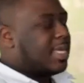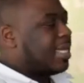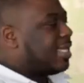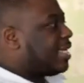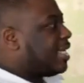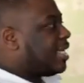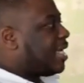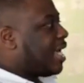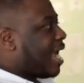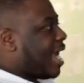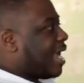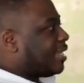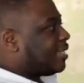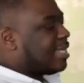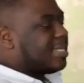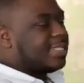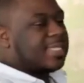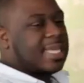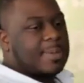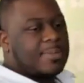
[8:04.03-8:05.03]

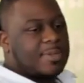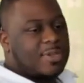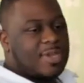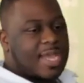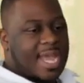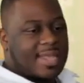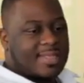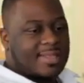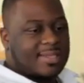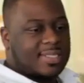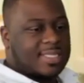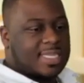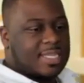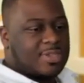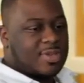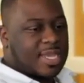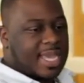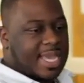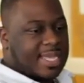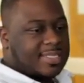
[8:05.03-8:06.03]
evaluating Pollock's teaching
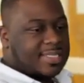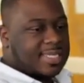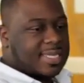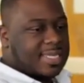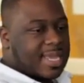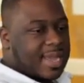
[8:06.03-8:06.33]
style